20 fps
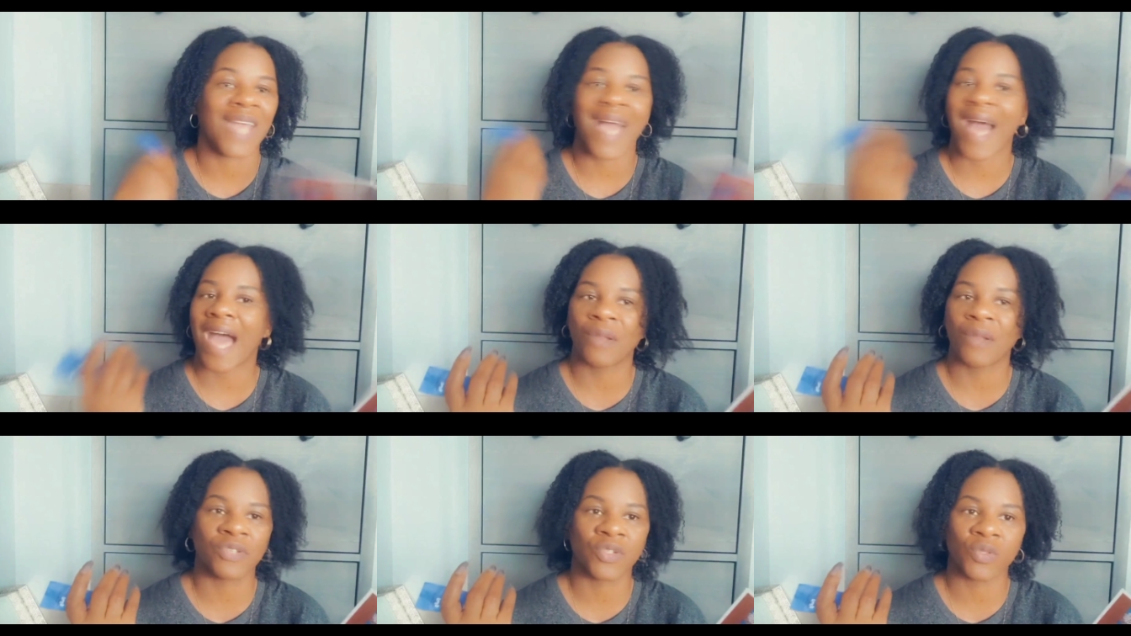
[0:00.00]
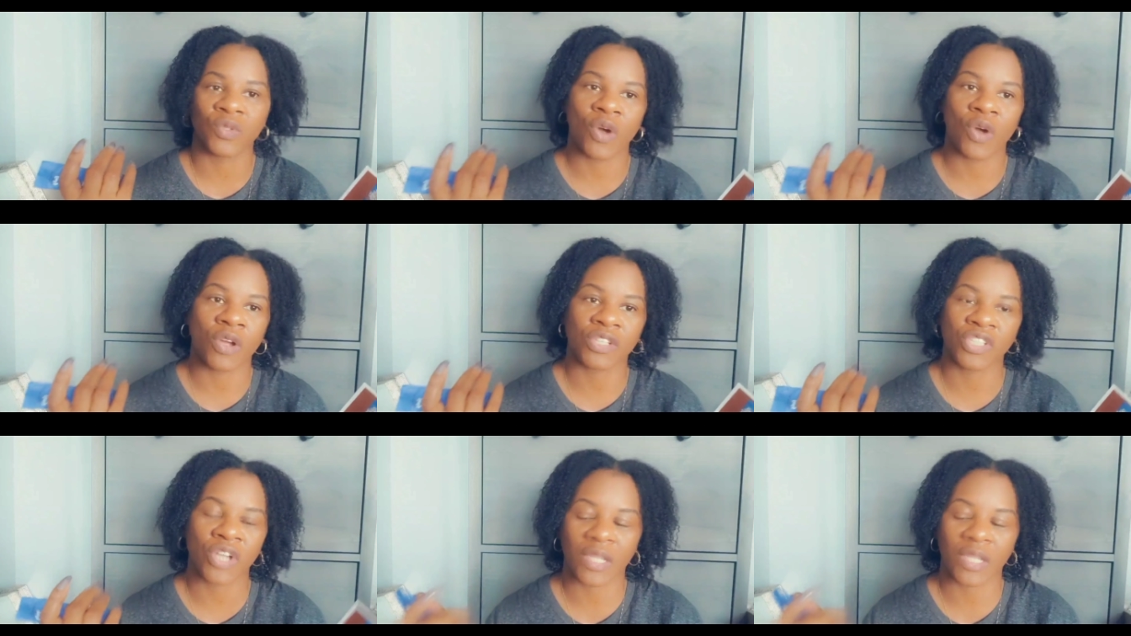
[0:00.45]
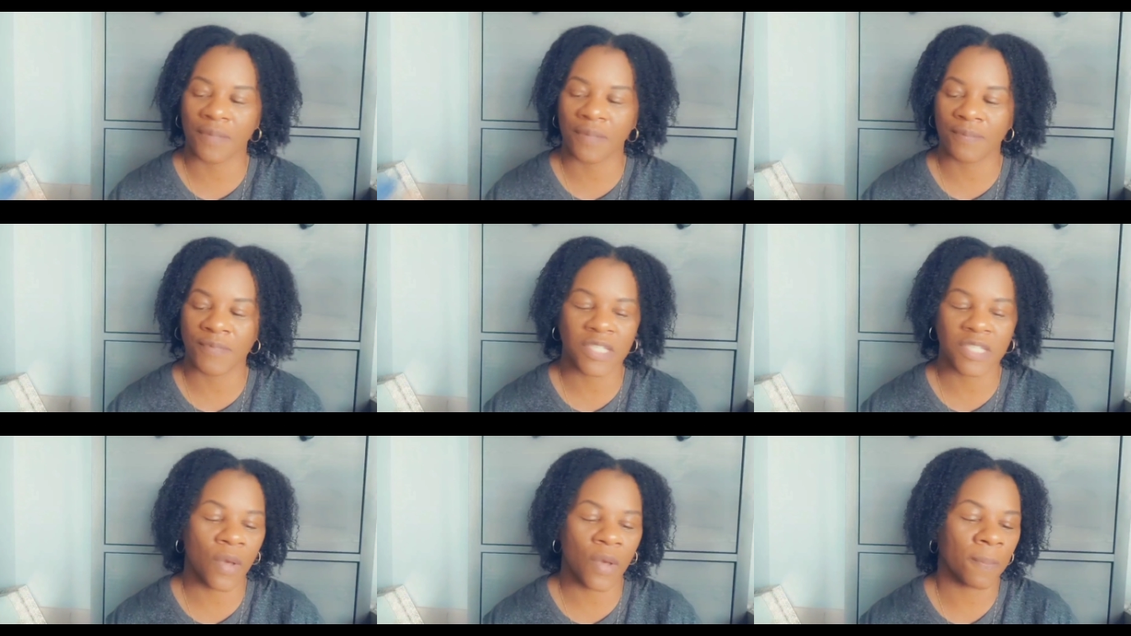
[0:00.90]
I don't do dark chocolate.
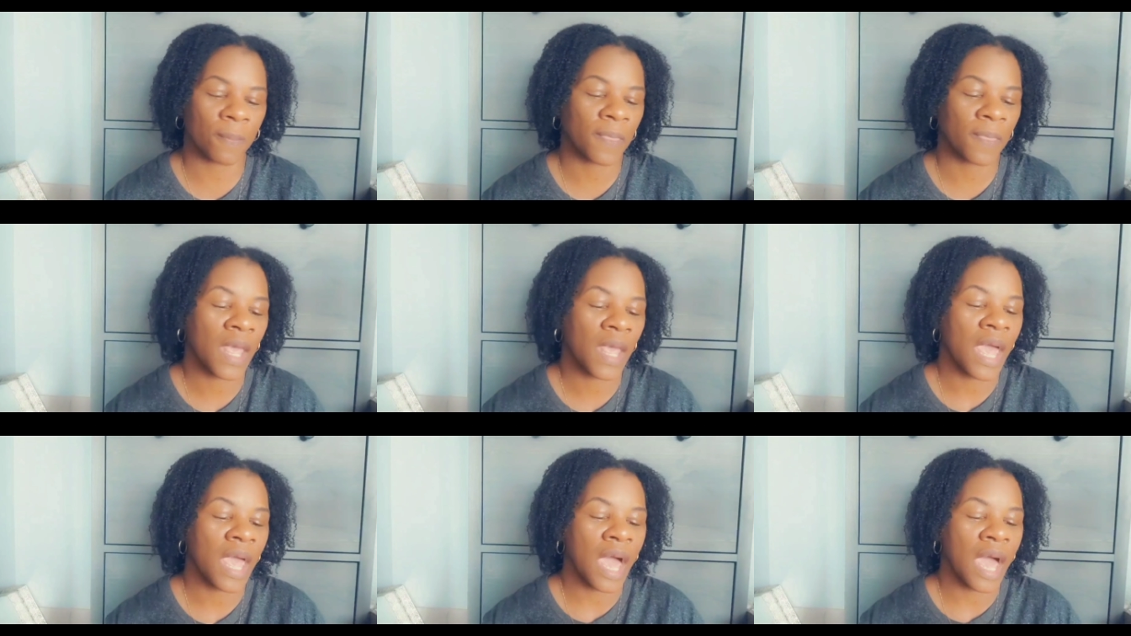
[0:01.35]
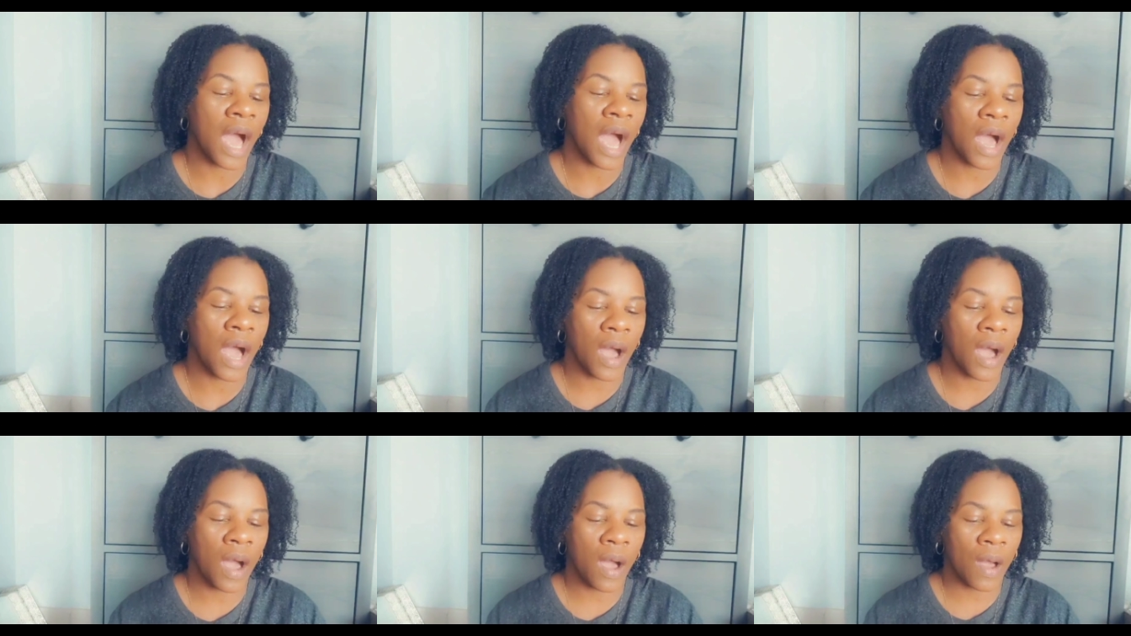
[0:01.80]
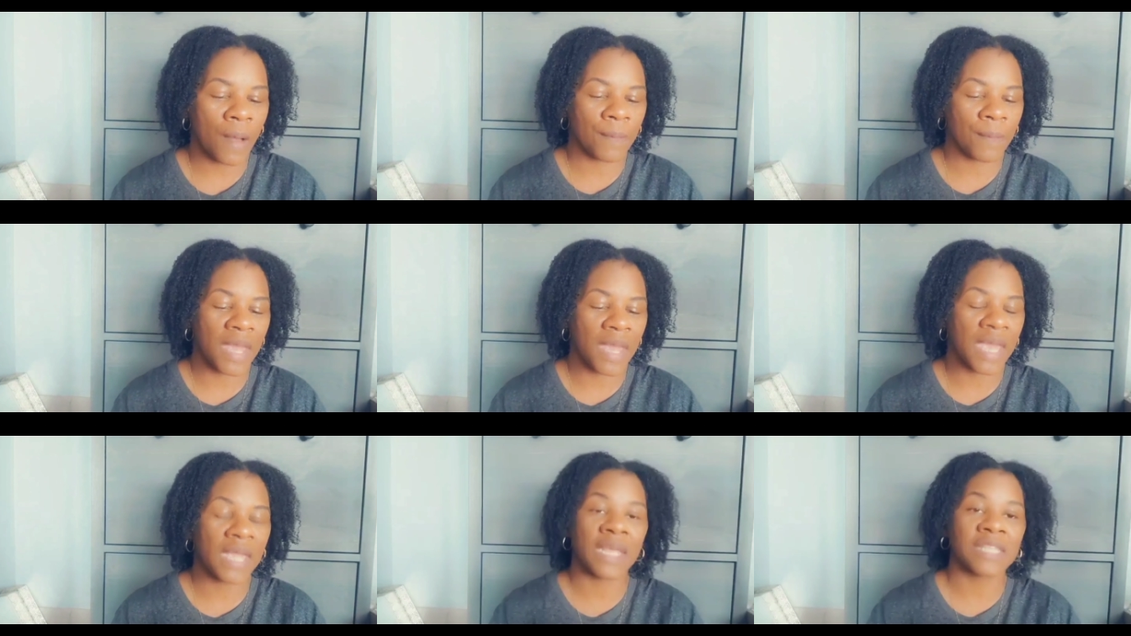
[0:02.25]
So
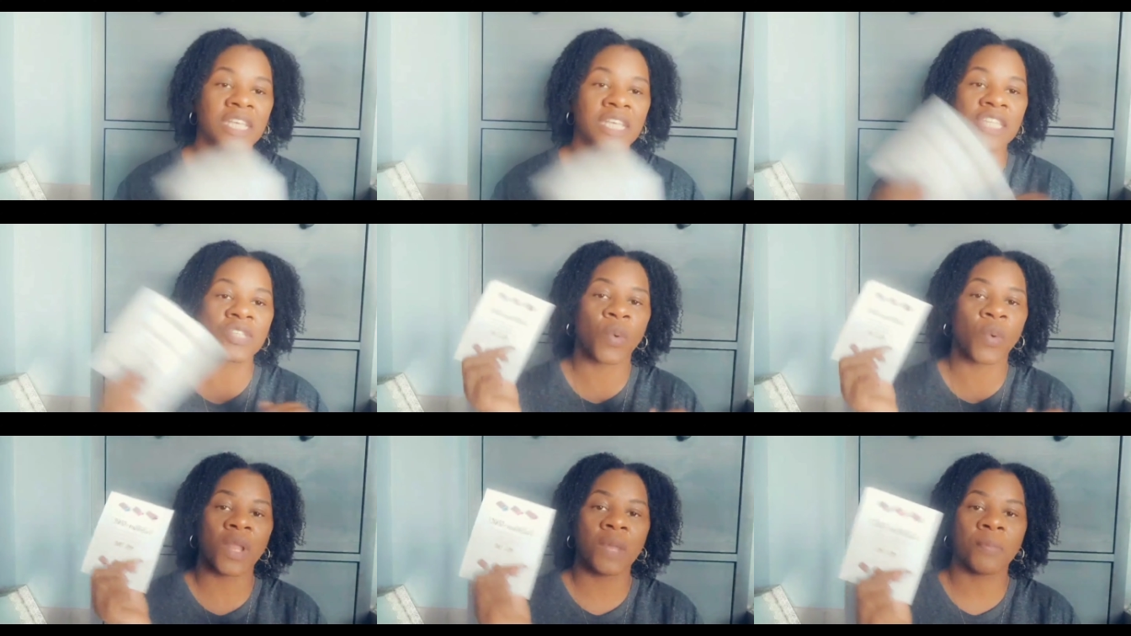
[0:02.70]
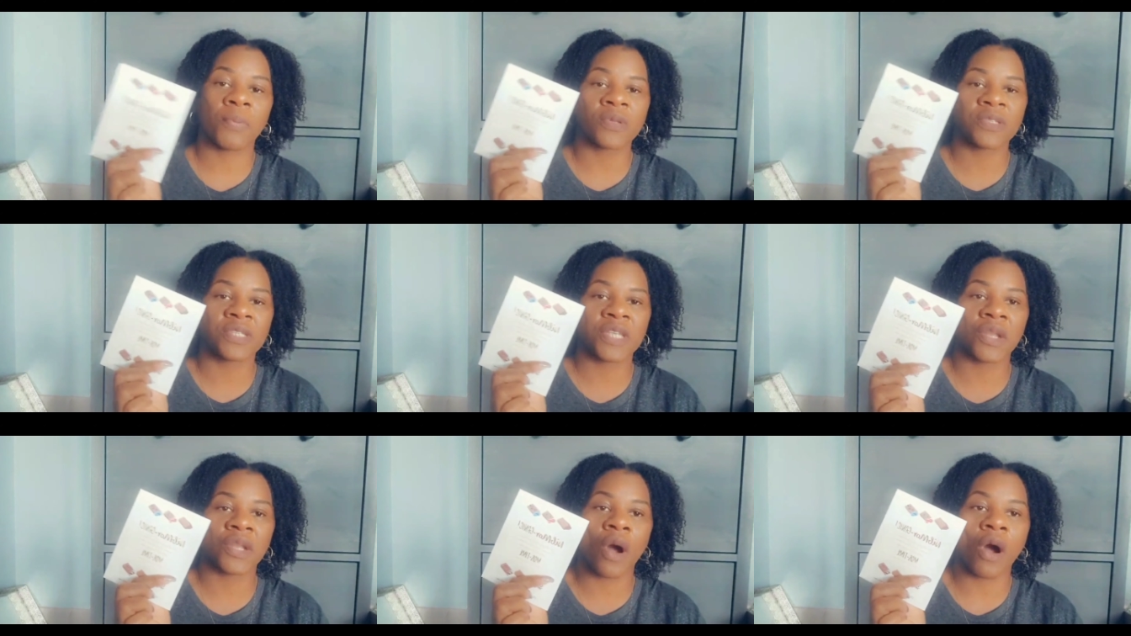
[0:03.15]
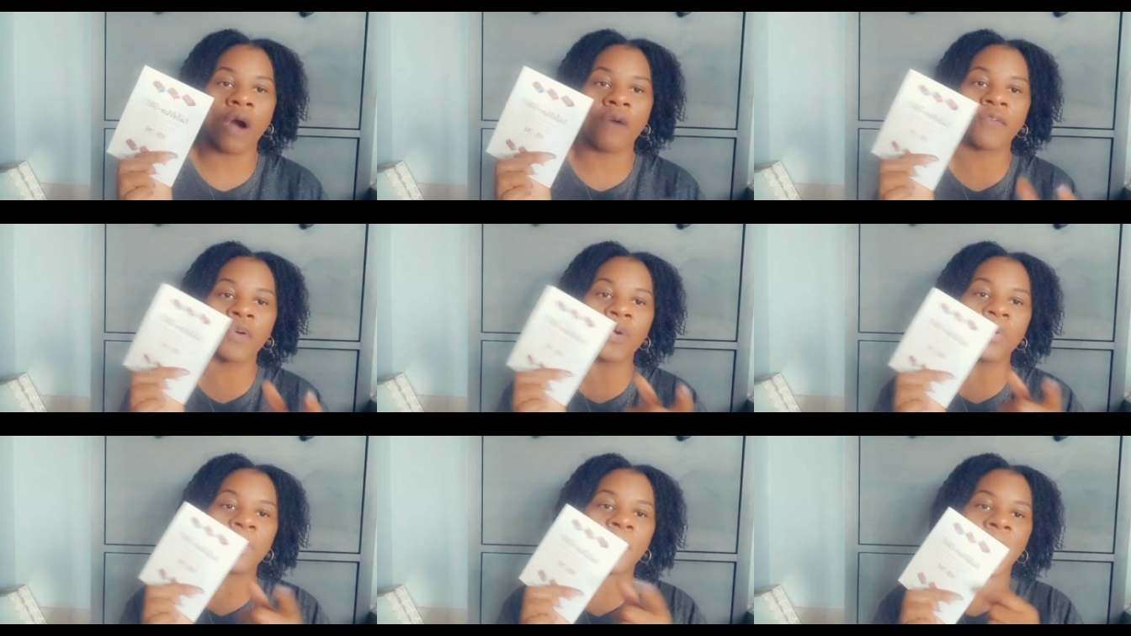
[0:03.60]
um, it is a 20%
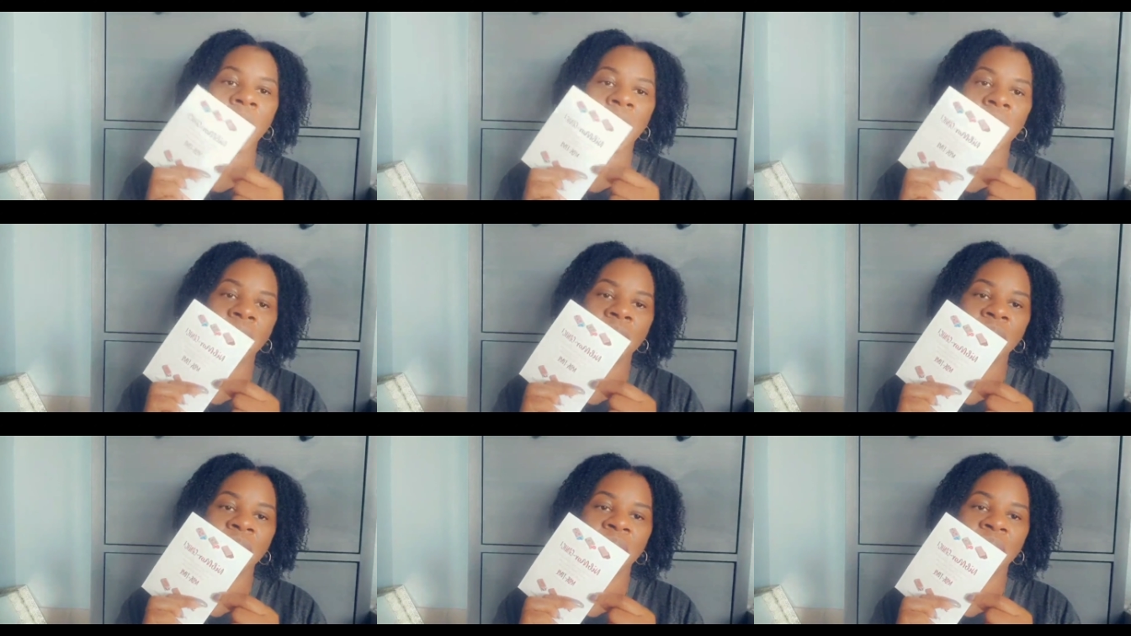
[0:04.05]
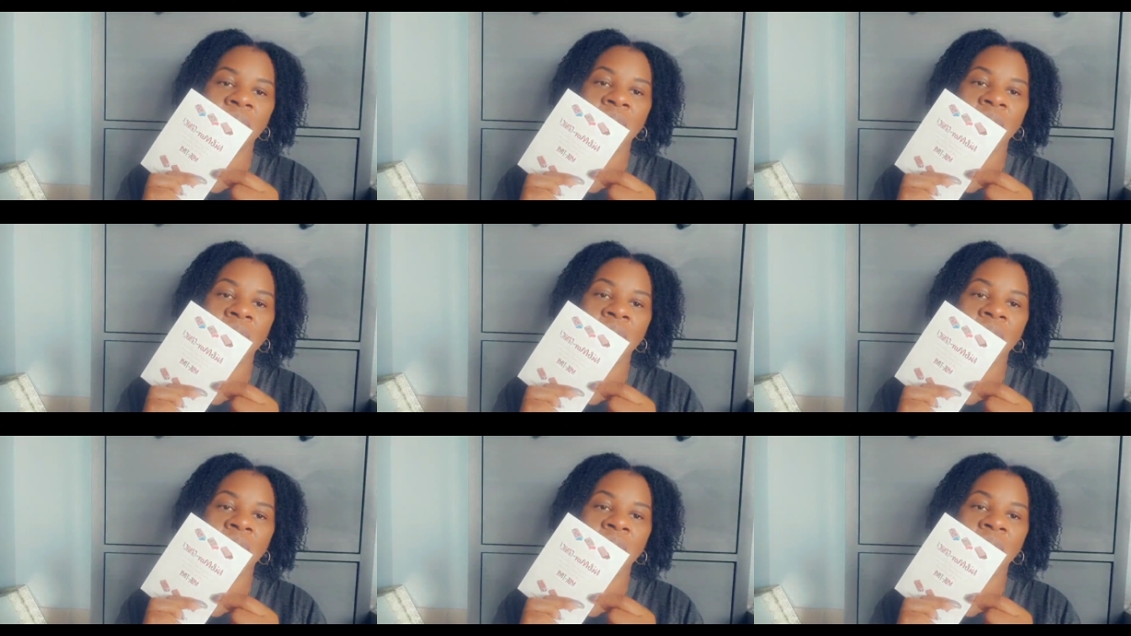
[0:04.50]
off coupon.